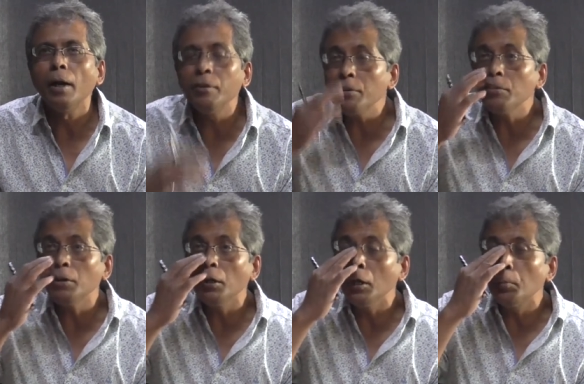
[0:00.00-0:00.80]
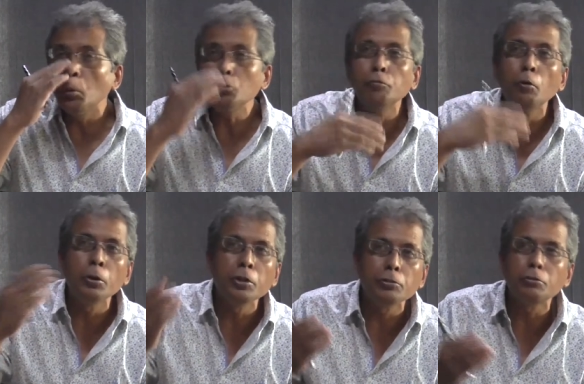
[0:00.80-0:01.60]
And he says in, in
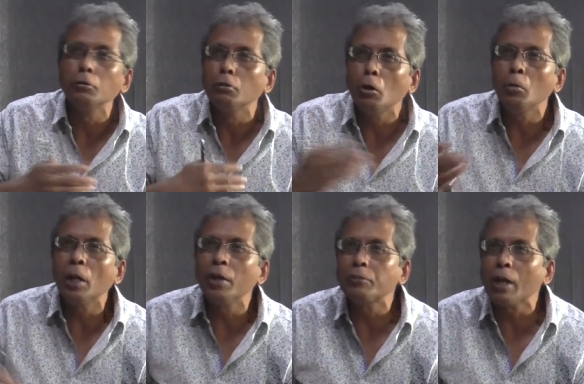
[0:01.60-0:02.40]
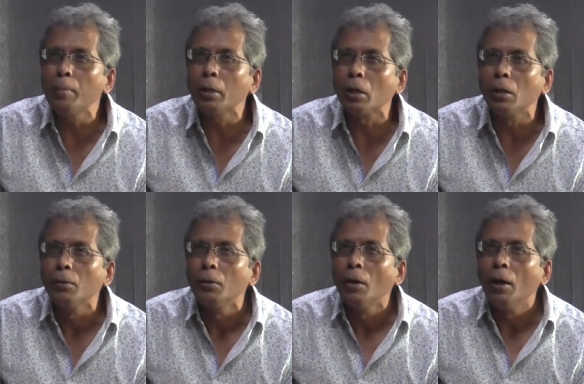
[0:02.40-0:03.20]
post-Fordist globalized capital,
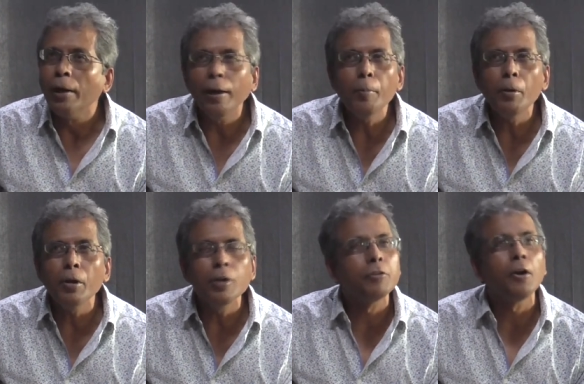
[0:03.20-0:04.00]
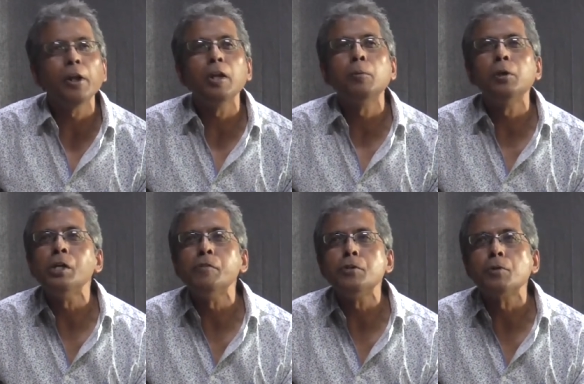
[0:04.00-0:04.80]
labor is not anymore
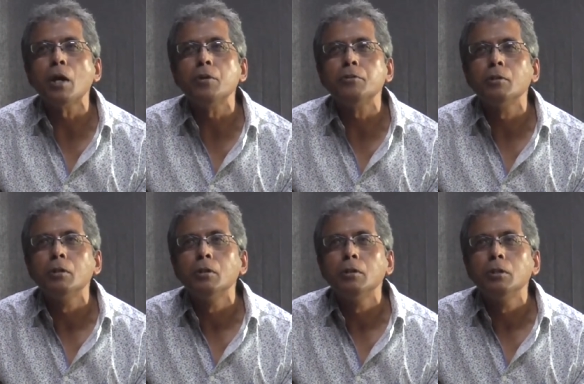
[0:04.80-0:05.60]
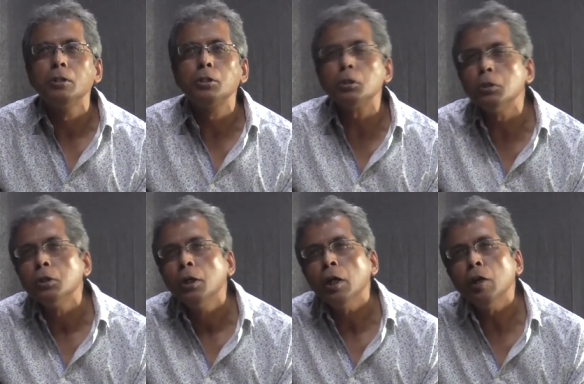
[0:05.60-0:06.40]
individualized.
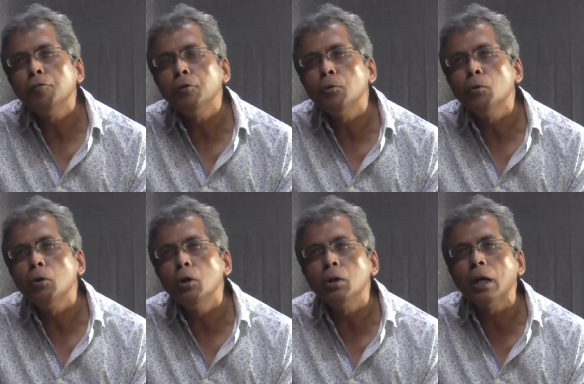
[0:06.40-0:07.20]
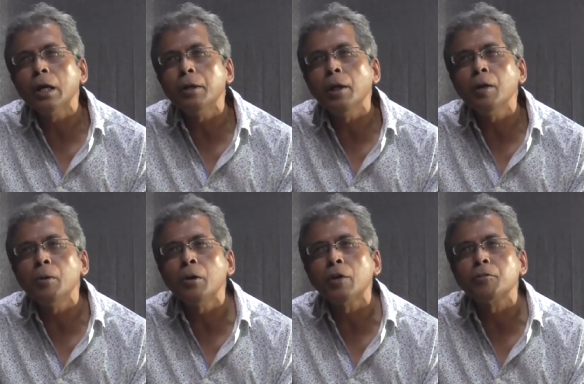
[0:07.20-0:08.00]
So if you look at
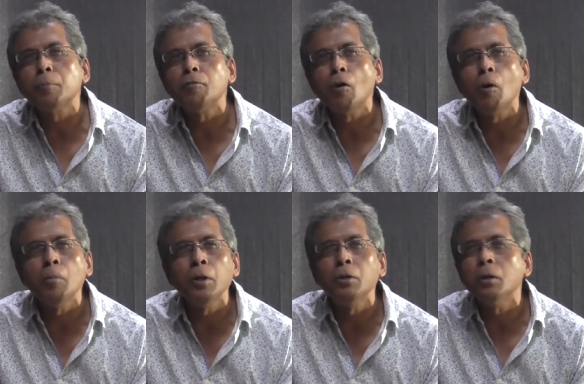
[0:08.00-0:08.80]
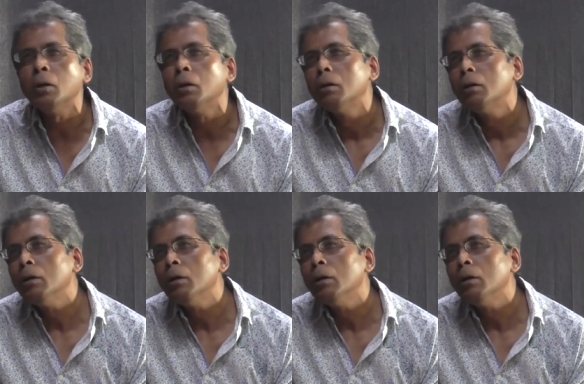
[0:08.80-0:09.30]
labor as performed in the